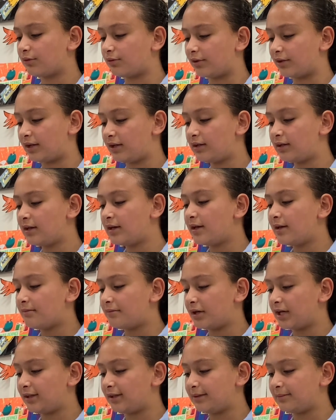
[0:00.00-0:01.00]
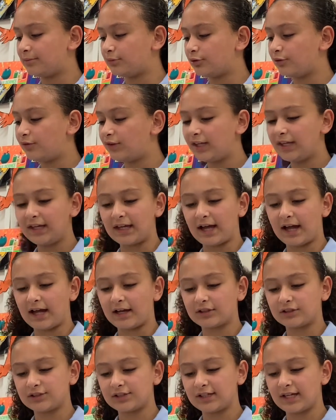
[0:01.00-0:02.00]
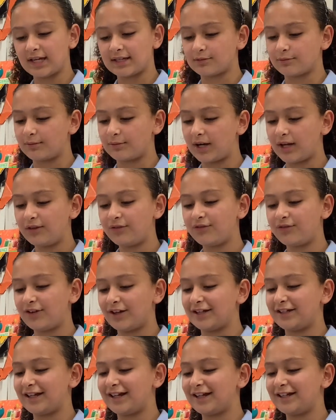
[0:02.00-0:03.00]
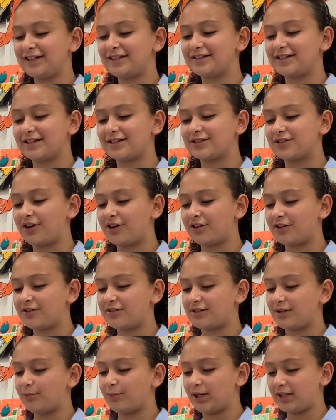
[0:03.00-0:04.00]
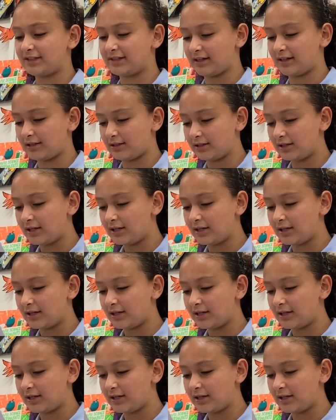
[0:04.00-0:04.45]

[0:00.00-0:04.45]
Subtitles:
Horton, but in the movie, he actually has a wife and 96 daughters and one son.